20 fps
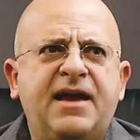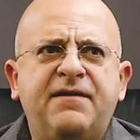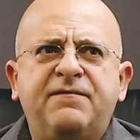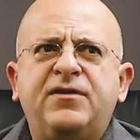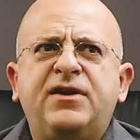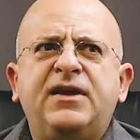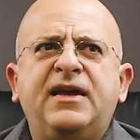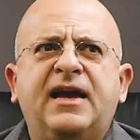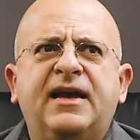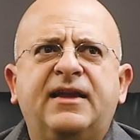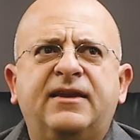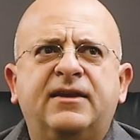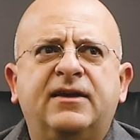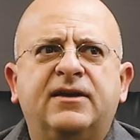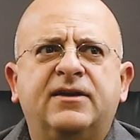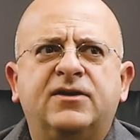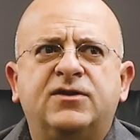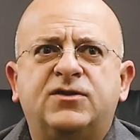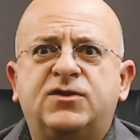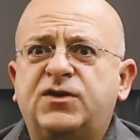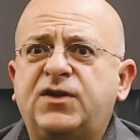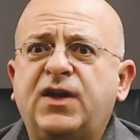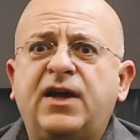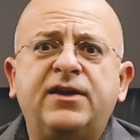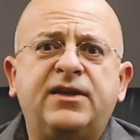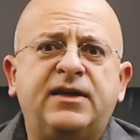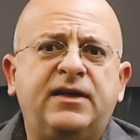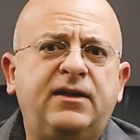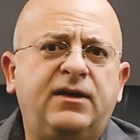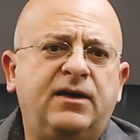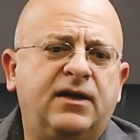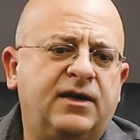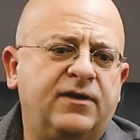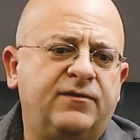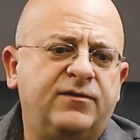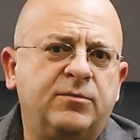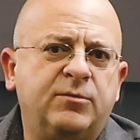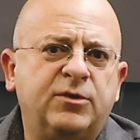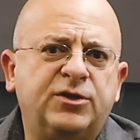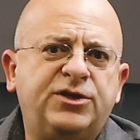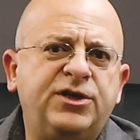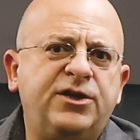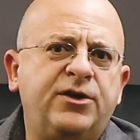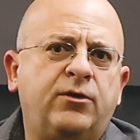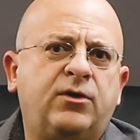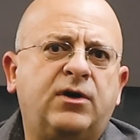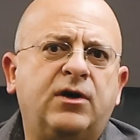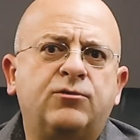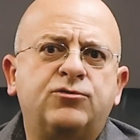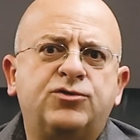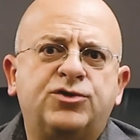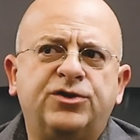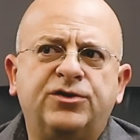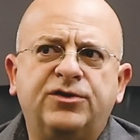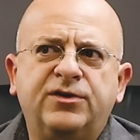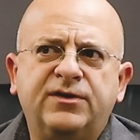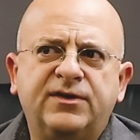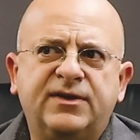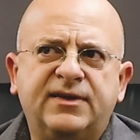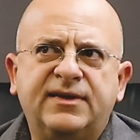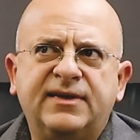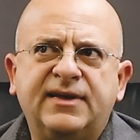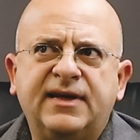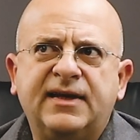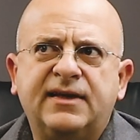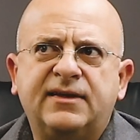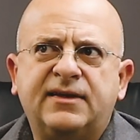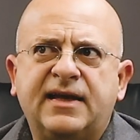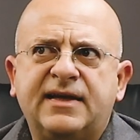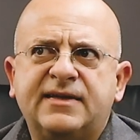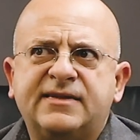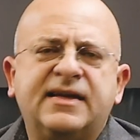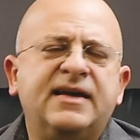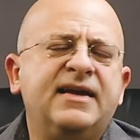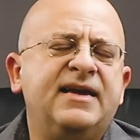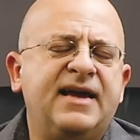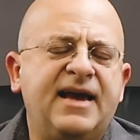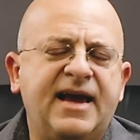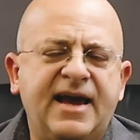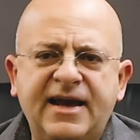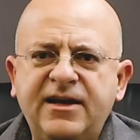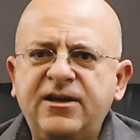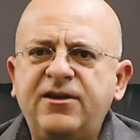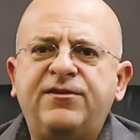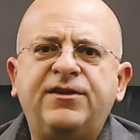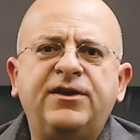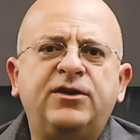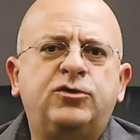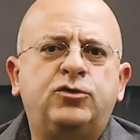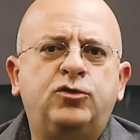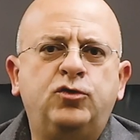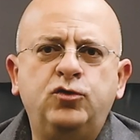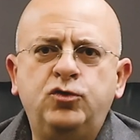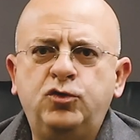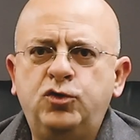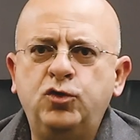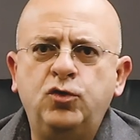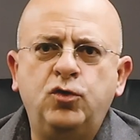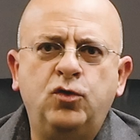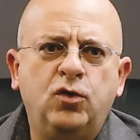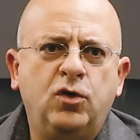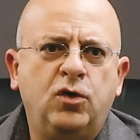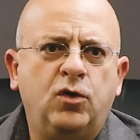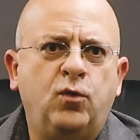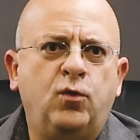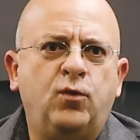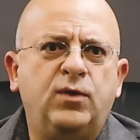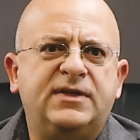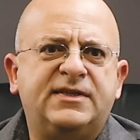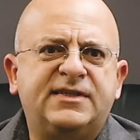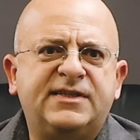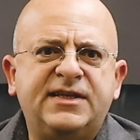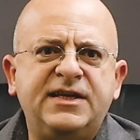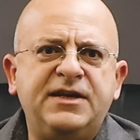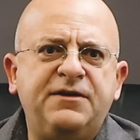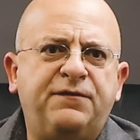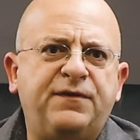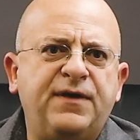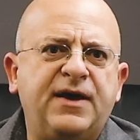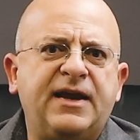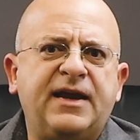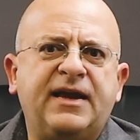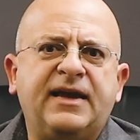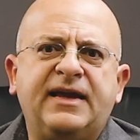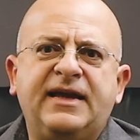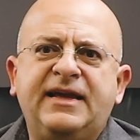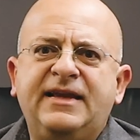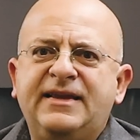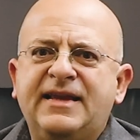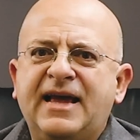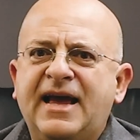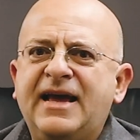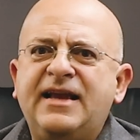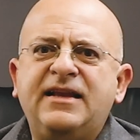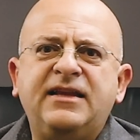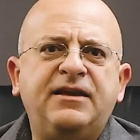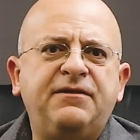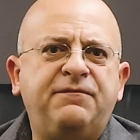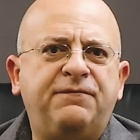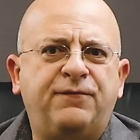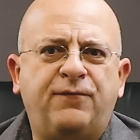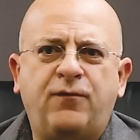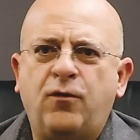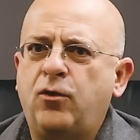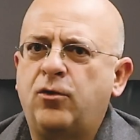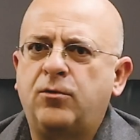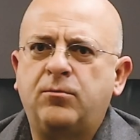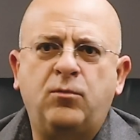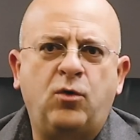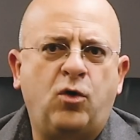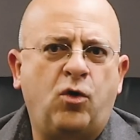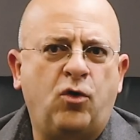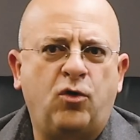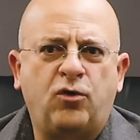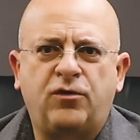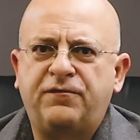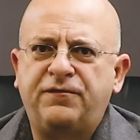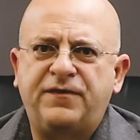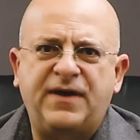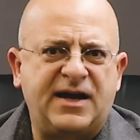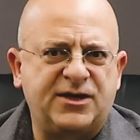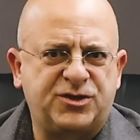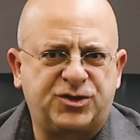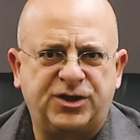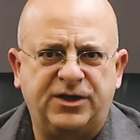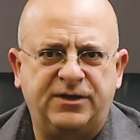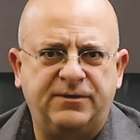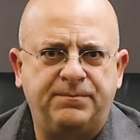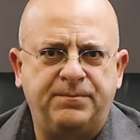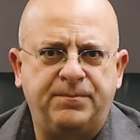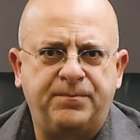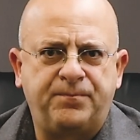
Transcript: every study of the material culture that has anything to do with seafaring in any form or fashion.